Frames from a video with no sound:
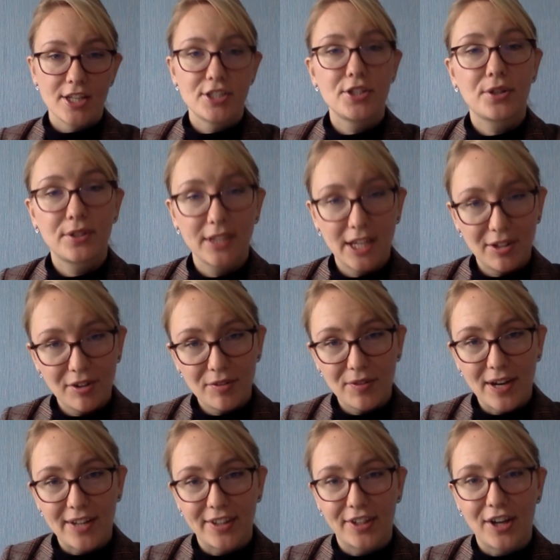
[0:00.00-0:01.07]
To
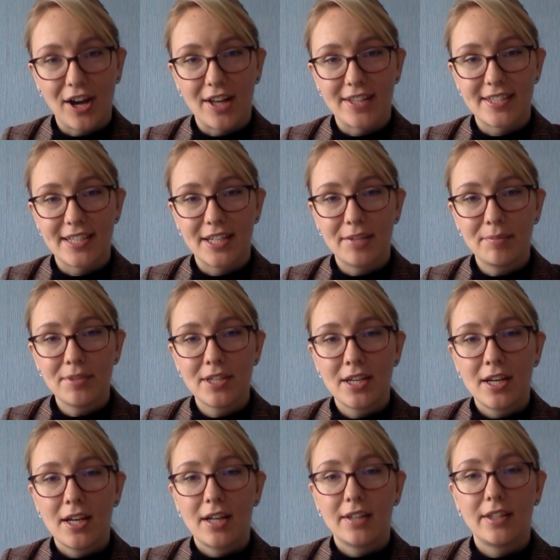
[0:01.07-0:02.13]
clarify the concept,
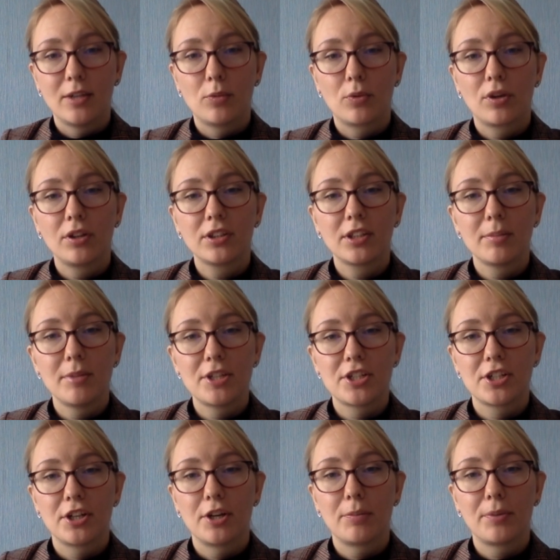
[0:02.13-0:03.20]
the World Commission
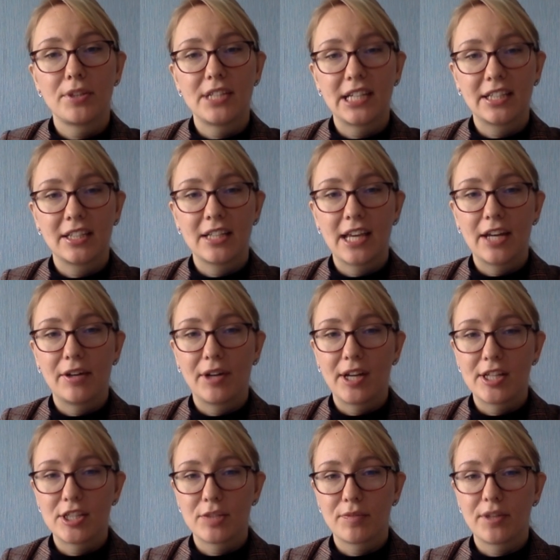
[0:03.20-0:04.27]
on Protected
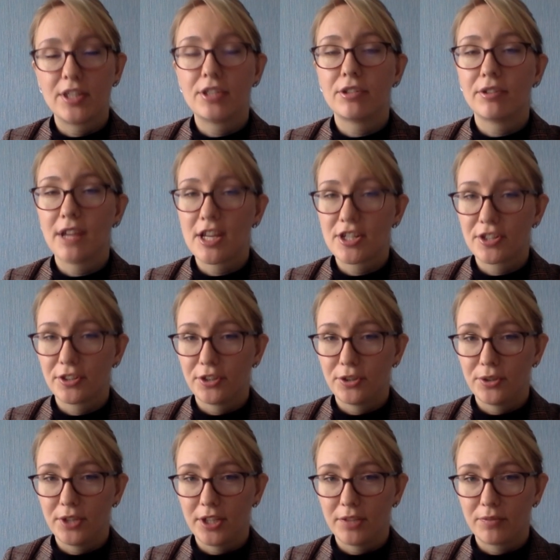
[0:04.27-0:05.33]
Areas of International
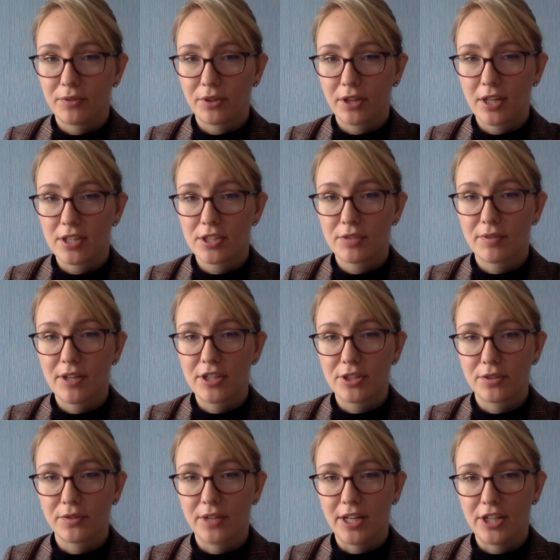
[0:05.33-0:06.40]
Union for Conservation
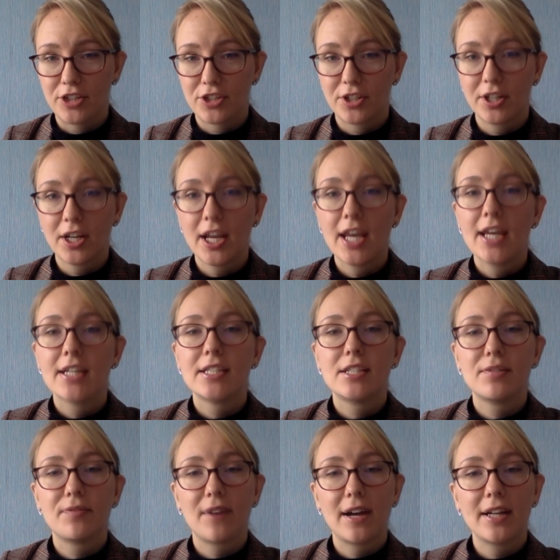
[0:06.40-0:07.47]
of Nature
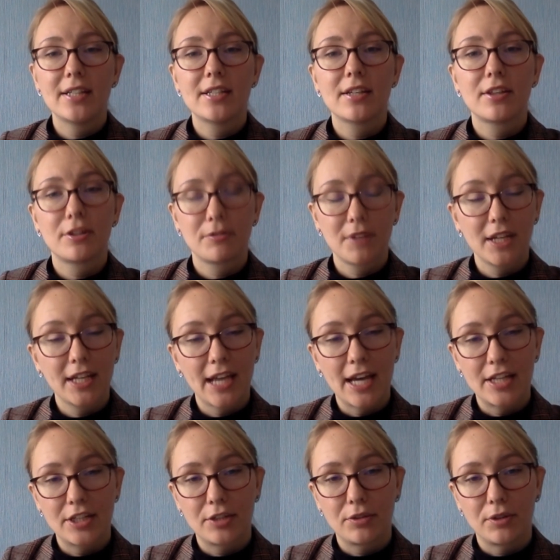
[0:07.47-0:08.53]
defined 3
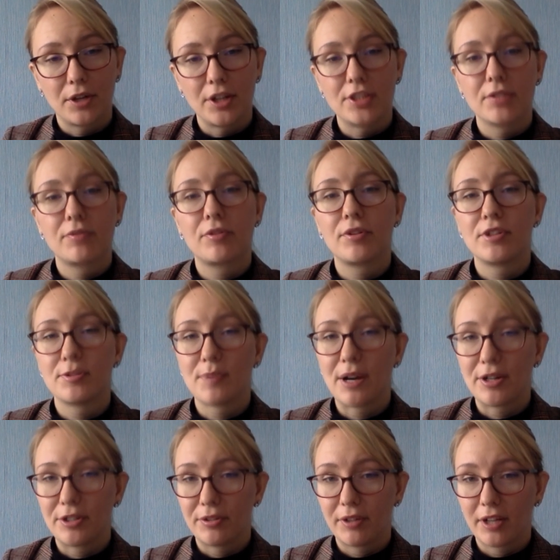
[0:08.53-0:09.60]
categories of
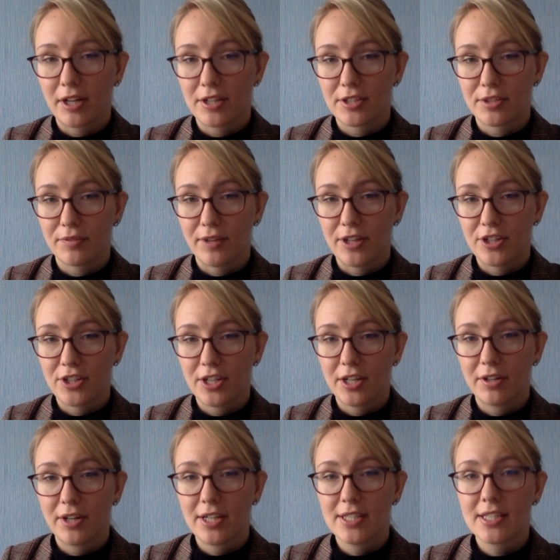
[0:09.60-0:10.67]
transboundary conservation
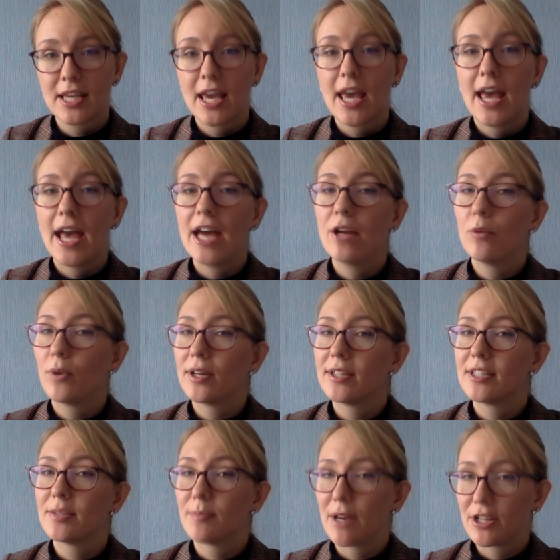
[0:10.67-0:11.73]
areas and 1
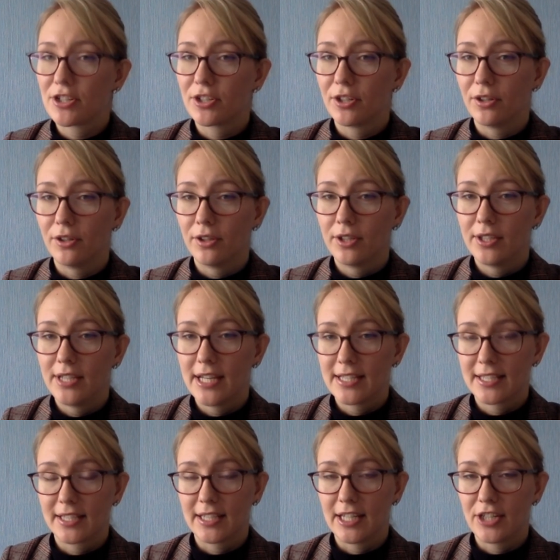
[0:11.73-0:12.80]
special
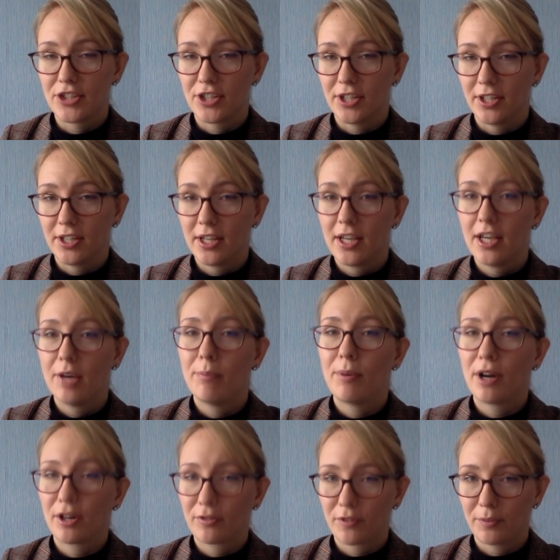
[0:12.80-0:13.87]
designation, a
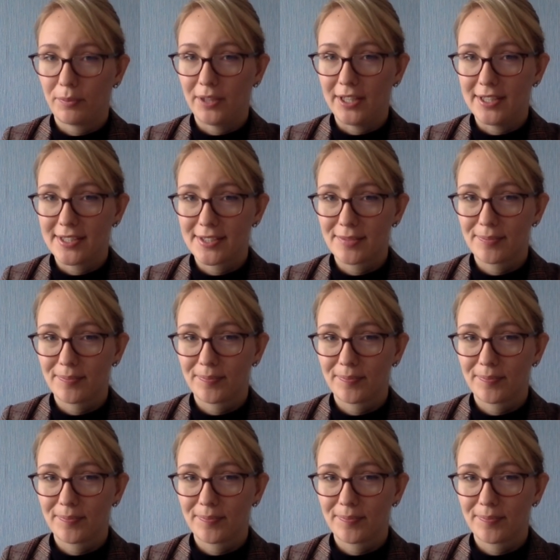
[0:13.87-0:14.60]
Park for Peace.